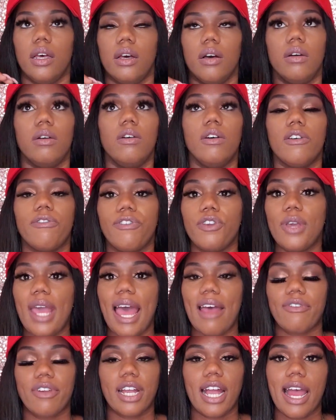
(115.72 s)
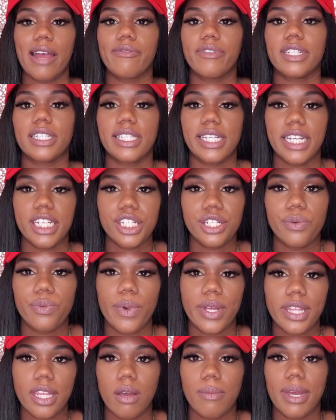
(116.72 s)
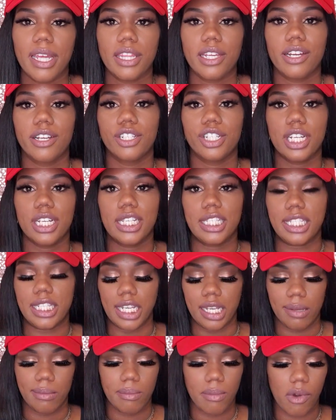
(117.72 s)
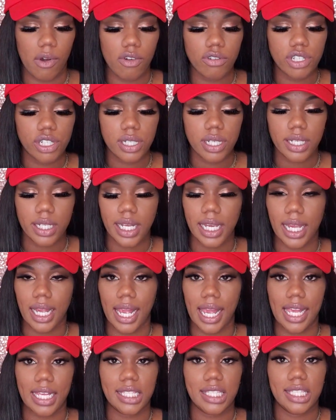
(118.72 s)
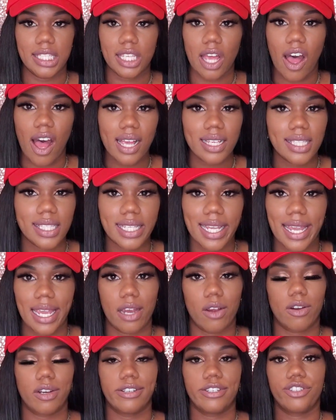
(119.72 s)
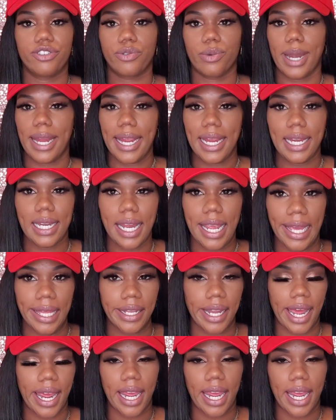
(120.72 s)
if you have a conversation with them and they're just emotionally exhausting or draining,